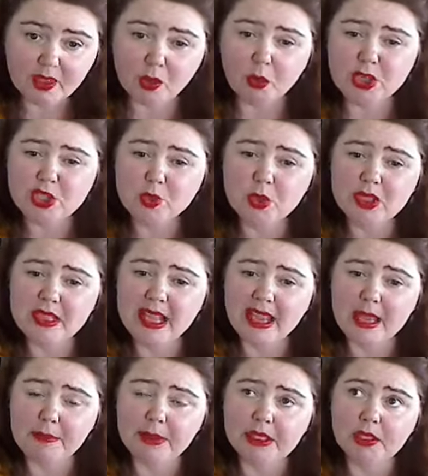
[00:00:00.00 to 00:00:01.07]
which will
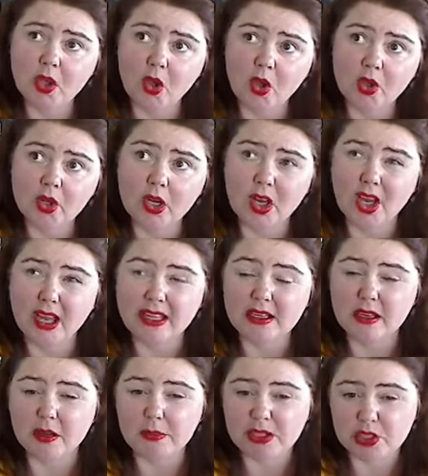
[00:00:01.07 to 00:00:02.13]
happen online
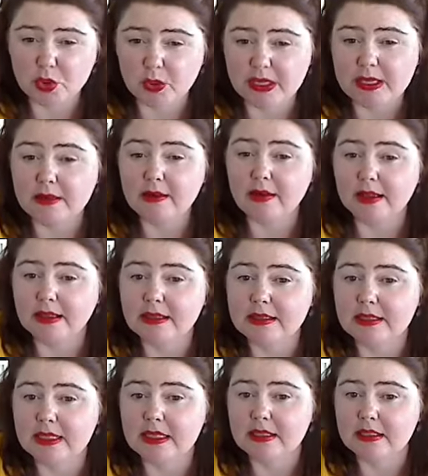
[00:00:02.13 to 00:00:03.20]
between 9 and
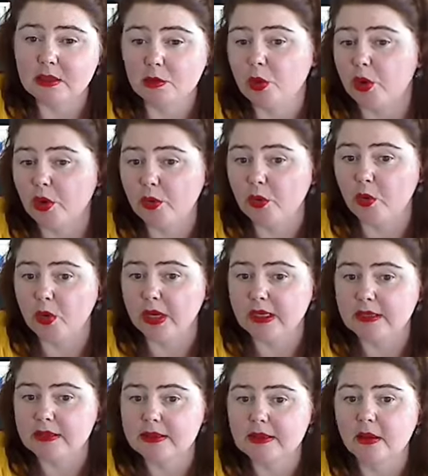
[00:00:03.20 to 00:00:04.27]
10 tomorrow morning.
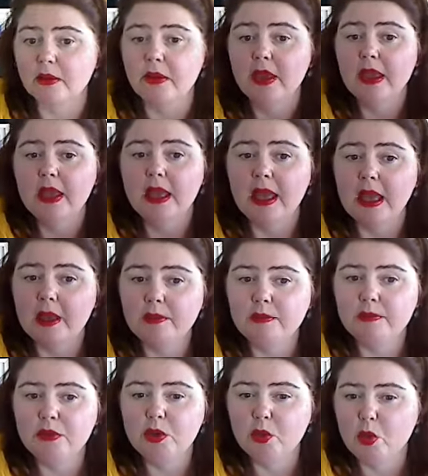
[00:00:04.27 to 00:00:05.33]
So
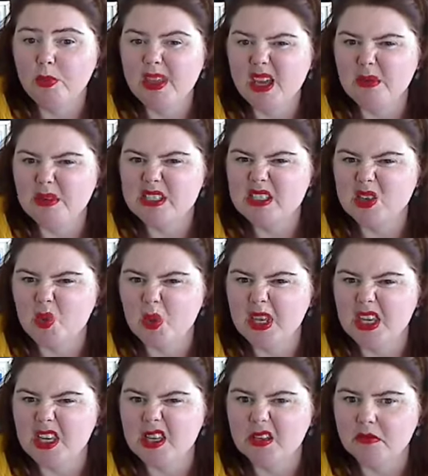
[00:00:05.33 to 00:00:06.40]
you will be able to
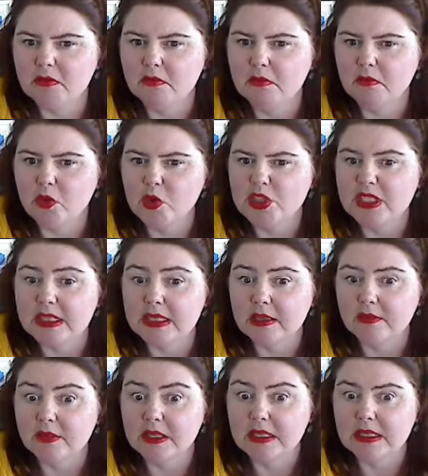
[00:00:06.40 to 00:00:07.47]
squeak in first thing
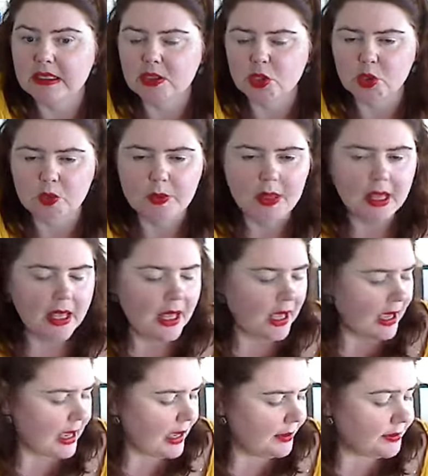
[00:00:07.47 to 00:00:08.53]
if you need to.
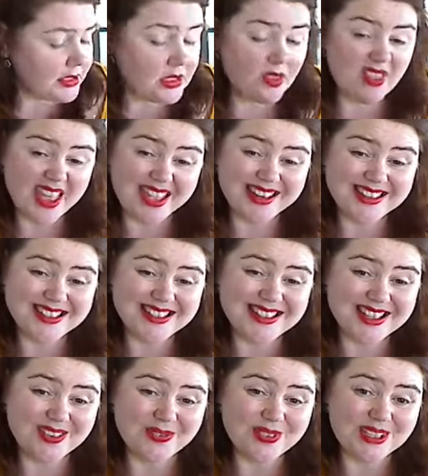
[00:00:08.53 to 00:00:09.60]
So that is
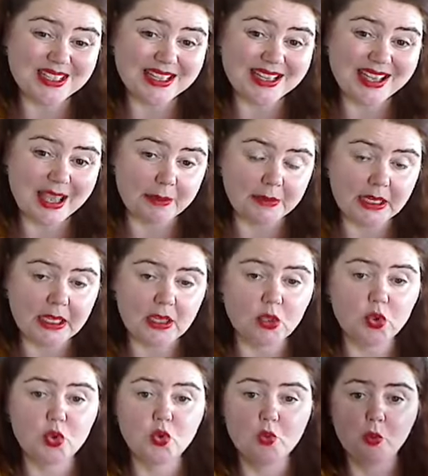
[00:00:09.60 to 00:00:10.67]
definitely happening
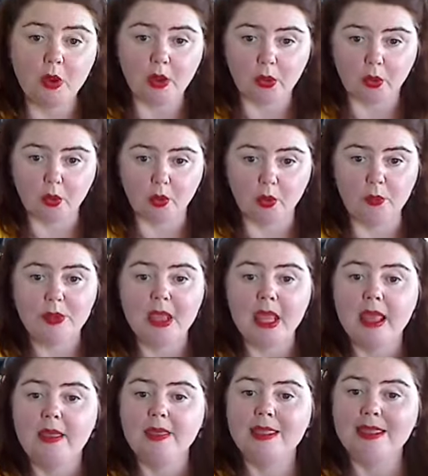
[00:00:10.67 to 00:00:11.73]
tomorrow.
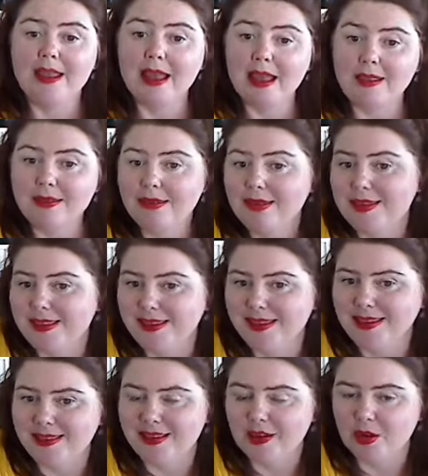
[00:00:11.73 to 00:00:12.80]
The other
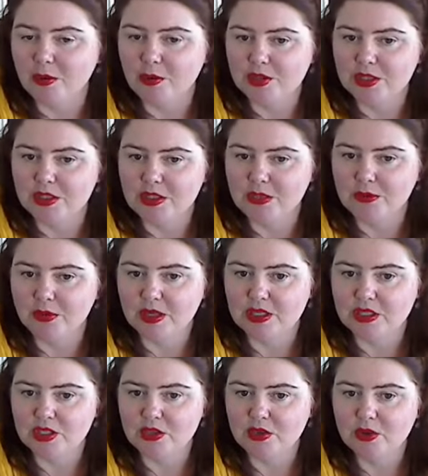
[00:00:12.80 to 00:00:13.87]
thing that I wanted to bring
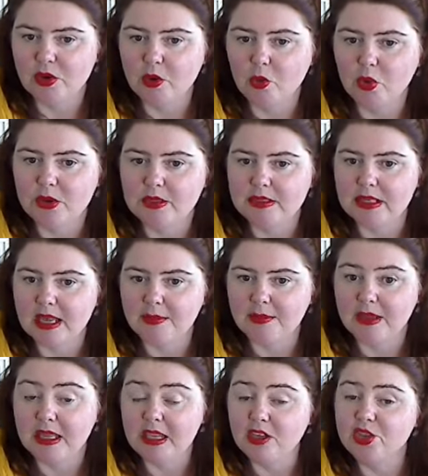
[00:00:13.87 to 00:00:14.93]
to you was
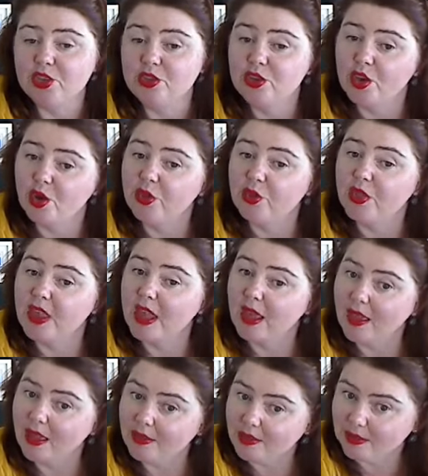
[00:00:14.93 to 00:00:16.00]
let you know the
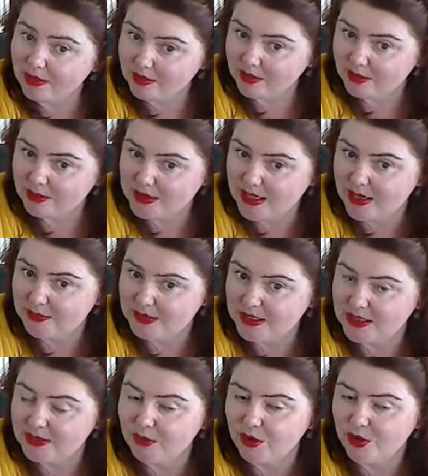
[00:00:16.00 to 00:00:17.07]
other thing that was happening
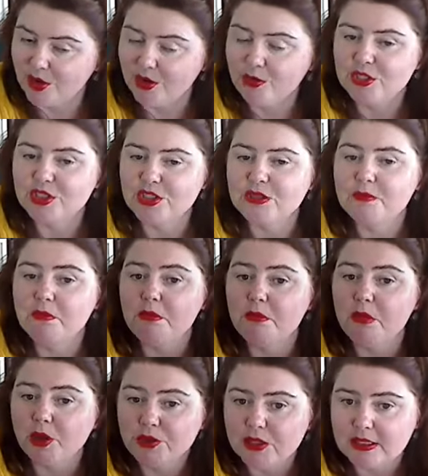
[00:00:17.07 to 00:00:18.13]
tomorrow, which is
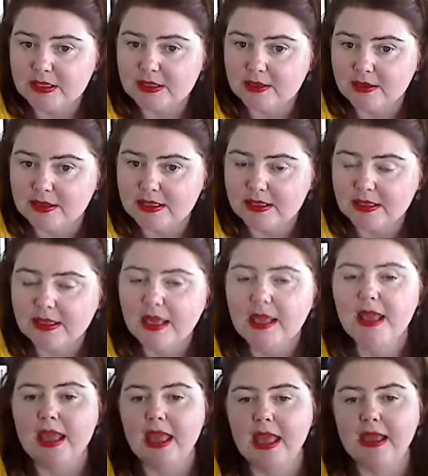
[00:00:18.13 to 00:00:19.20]
most exciting,
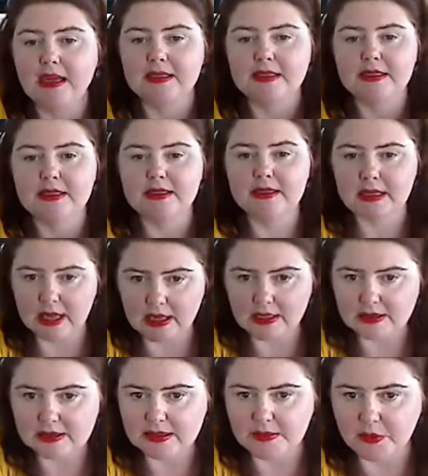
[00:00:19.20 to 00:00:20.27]
and it
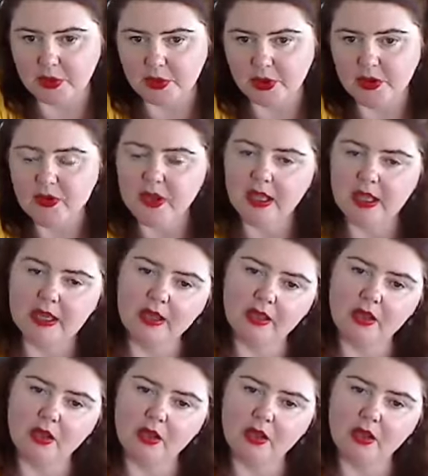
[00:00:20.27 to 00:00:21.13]
starts tomorrow and it